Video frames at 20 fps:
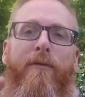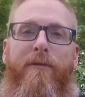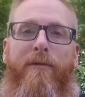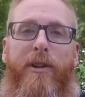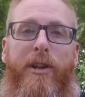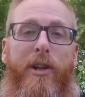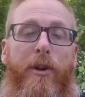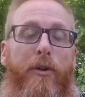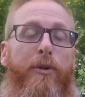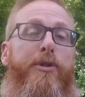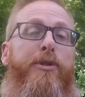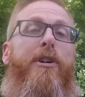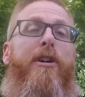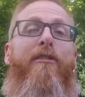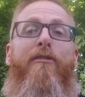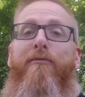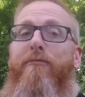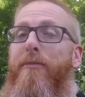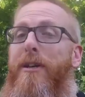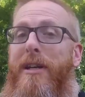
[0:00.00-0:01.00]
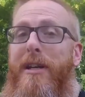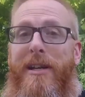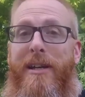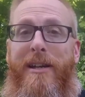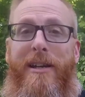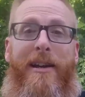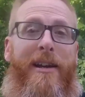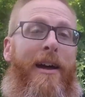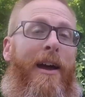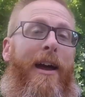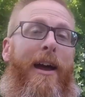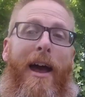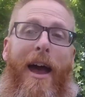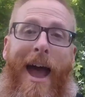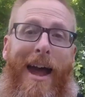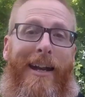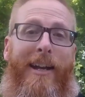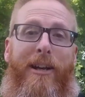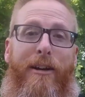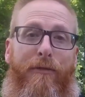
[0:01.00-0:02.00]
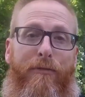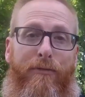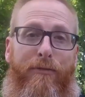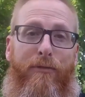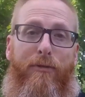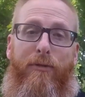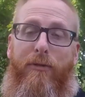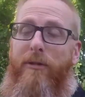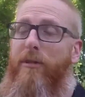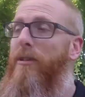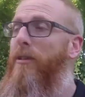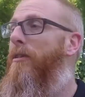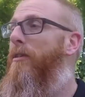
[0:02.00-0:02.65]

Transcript: videos of me acting a fool.